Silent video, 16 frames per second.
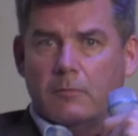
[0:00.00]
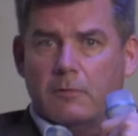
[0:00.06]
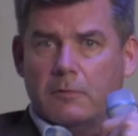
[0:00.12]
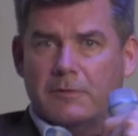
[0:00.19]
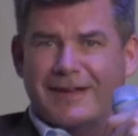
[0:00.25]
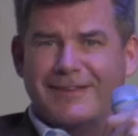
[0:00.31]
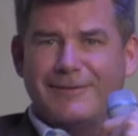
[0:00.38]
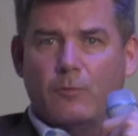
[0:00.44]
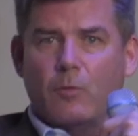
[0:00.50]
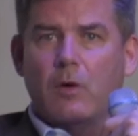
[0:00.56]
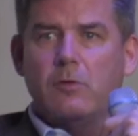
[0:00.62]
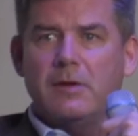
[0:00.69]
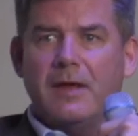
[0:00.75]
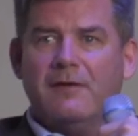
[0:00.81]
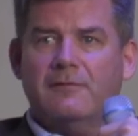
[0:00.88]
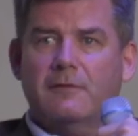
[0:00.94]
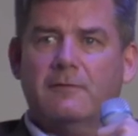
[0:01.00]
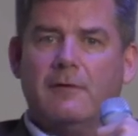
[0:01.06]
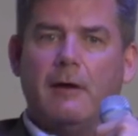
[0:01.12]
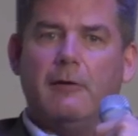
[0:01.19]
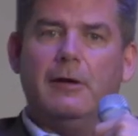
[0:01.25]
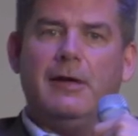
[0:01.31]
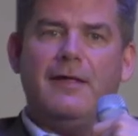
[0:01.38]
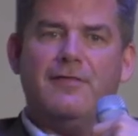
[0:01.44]
doesn't, won't
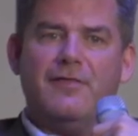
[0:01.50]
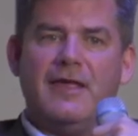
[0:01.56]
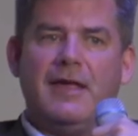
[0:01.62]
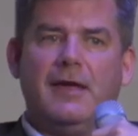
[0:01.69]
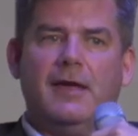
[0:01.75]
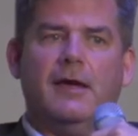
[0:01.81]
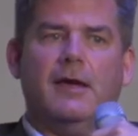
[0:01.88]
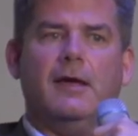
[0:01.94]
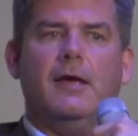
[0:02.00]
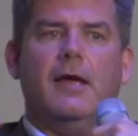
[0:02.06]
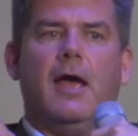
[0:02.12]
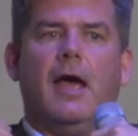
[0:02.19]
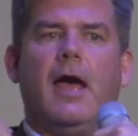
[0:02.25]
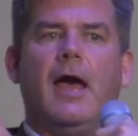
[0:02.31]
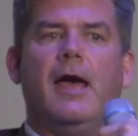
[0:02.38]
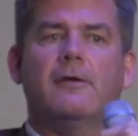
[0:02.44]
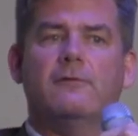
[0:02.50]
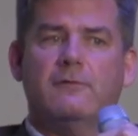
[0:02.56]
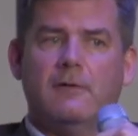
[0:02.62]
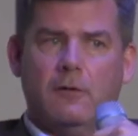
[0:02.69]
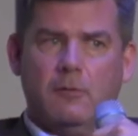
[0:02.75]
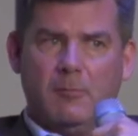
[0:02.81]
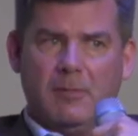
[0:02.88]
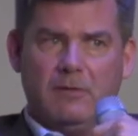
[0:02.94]
necessarily think as
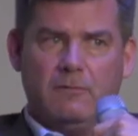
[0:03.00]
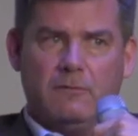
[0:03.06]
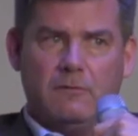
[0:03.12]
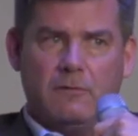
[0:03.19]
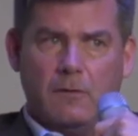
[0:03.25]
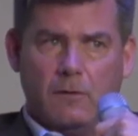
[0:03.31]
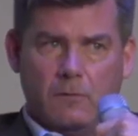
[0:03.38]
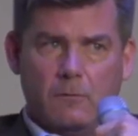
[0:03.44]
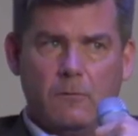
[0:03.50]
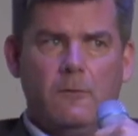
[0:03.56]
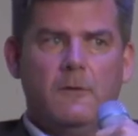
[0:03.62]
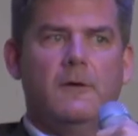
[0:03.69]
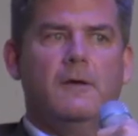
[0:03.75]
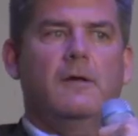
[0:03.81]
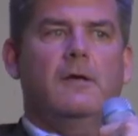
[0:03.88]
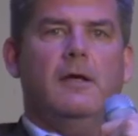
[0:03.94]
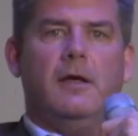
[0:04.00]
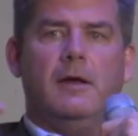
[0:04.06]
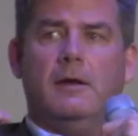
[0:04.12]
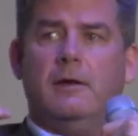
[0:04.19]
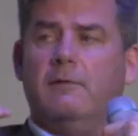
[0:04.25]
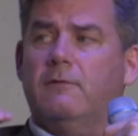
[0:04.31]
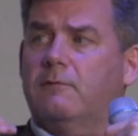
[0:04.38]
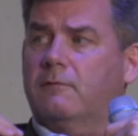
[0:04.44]
humans do, it
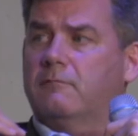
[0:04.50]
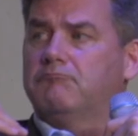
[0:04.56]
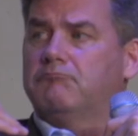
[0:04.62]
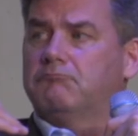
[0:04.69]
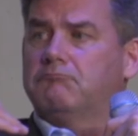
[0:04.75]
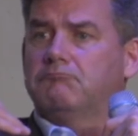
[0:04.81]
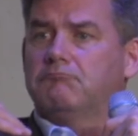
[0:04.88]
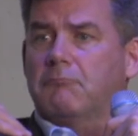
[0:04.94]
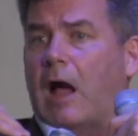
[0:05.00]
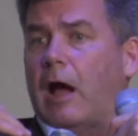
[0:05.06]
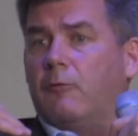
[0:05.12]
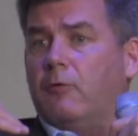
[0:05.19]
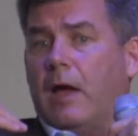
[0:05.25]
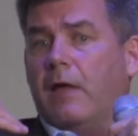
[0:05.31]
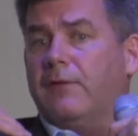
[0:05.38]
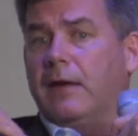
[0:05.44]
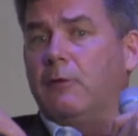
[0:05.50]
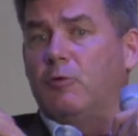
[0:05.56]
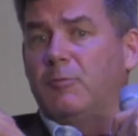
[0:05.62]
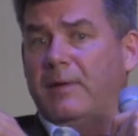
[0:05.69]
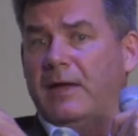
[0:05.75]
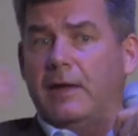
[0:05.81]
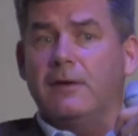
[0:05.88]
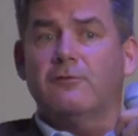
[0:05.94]
is, I, I think it
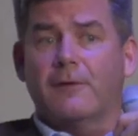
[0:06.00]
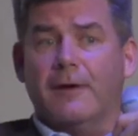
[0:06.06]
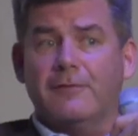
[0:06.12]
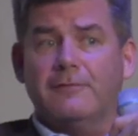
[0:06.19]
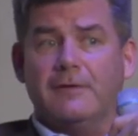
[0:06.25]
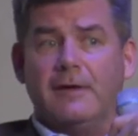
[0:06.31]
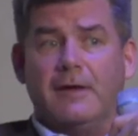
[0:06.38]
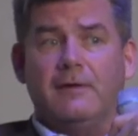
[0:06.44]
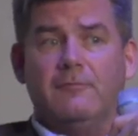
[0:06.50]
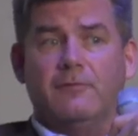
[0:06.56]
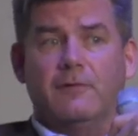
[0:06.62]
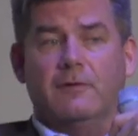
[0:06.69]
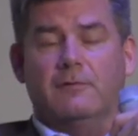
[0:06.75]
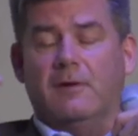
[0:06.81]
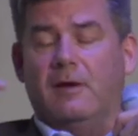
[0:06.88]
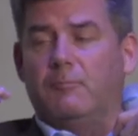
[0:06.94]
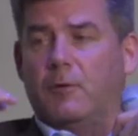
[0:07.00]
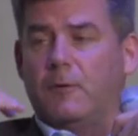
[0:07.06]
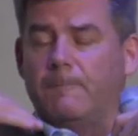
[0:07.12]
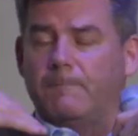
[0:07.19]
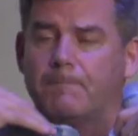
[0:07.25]
would be interesting, for example,